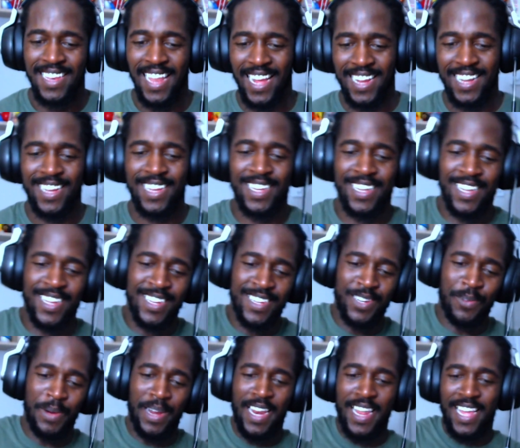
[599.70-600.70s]
Like,
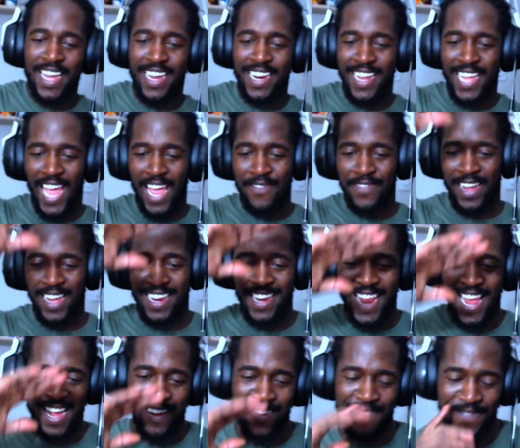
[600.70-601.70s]
the way they kind of gave like a
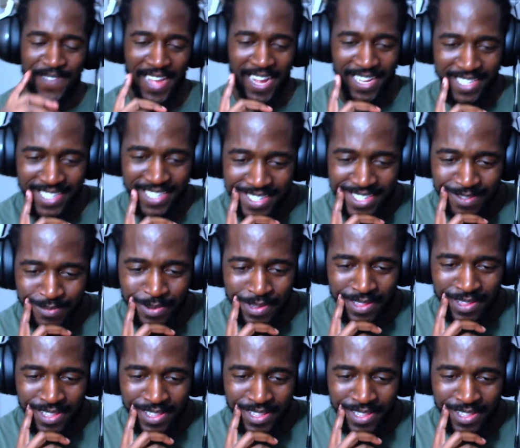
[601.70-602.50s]
lag effect